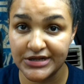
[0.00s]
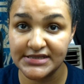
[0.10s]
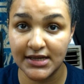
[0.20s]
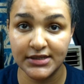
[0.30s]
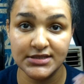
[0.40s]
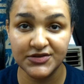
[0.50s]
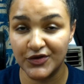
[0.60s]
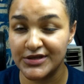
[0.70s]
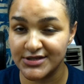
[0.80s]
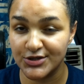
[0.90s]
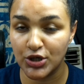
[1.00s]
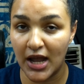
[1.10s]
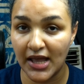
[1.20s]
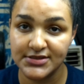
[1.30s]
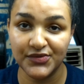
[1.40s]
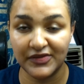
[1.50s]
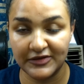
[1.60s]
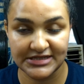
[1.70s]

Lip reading: seconds for this to dry so that the